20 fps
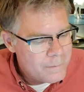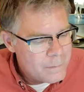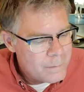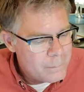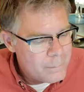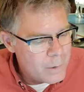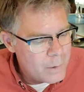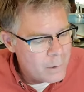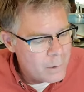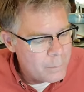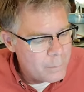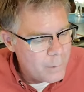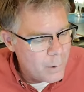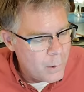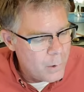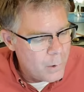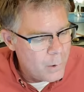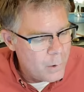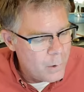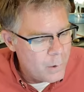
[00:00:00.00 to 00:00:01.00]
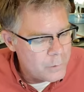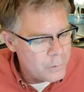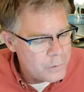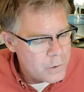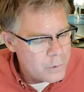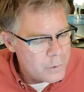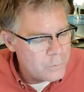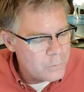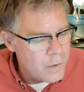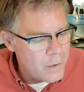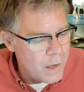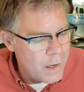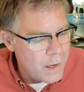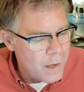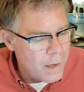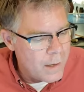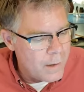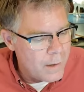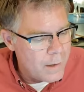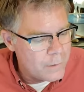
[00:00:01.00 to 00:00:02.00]
Metal Bowl,
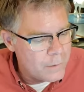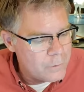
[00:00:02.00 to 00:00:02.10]
Utah,